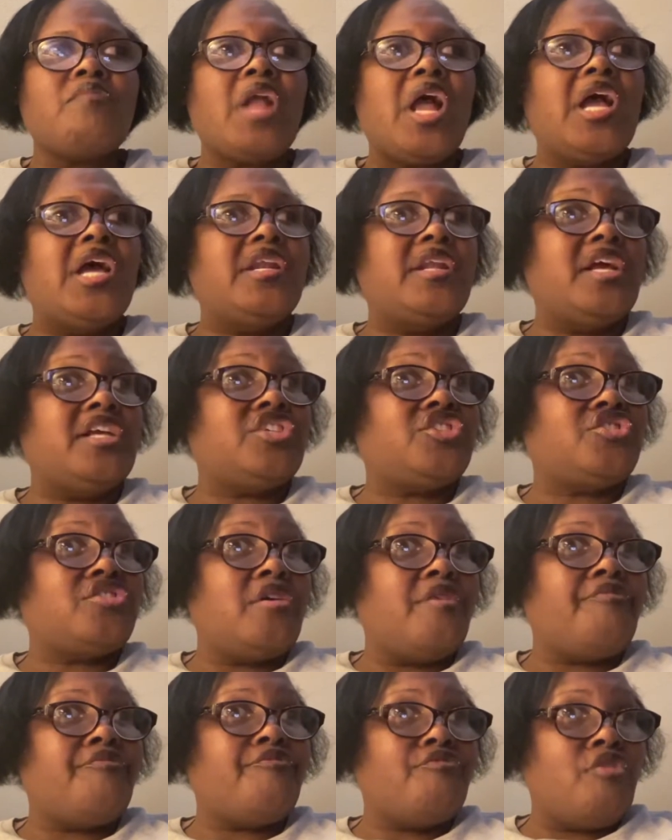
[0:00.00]
and that
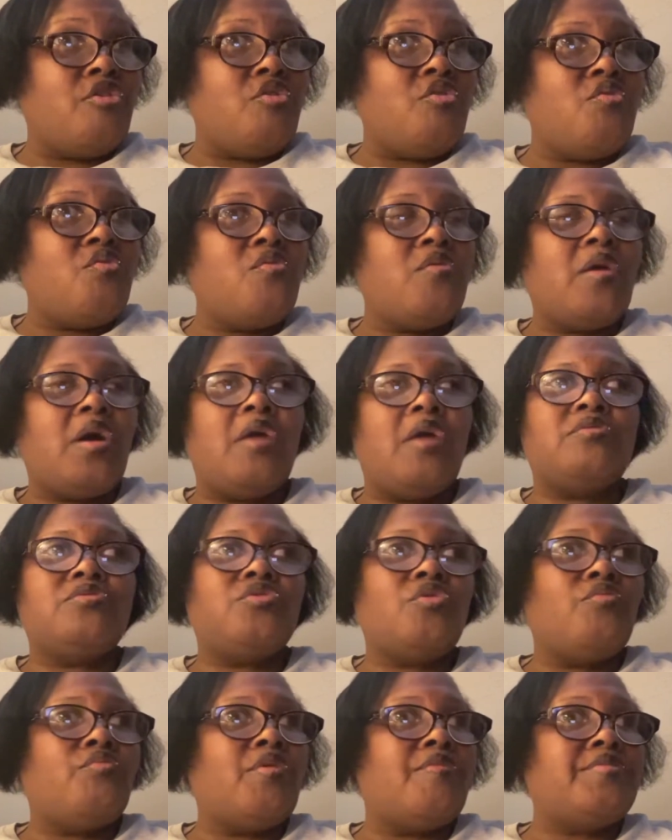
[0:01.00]
chef roll. I don't know
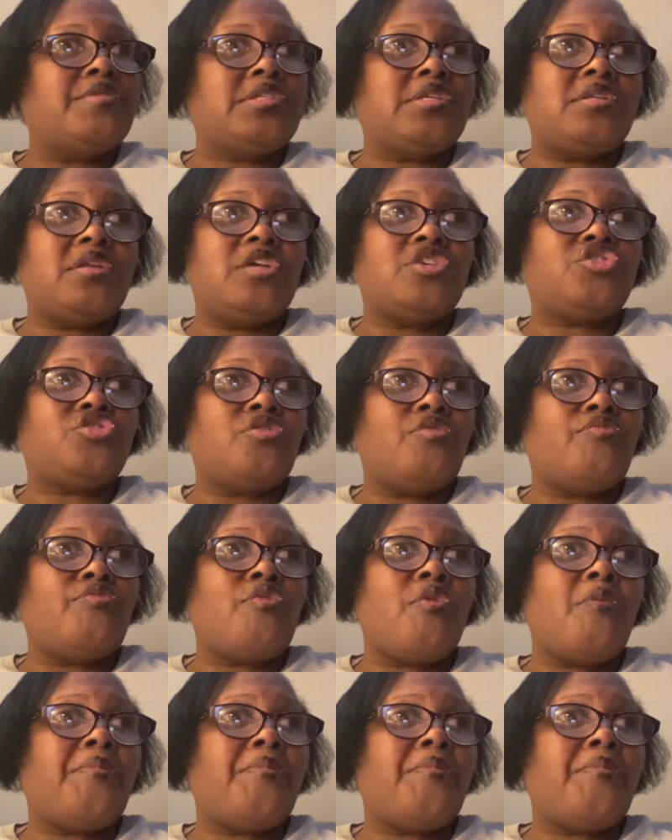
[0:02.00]
what was in that chef roll,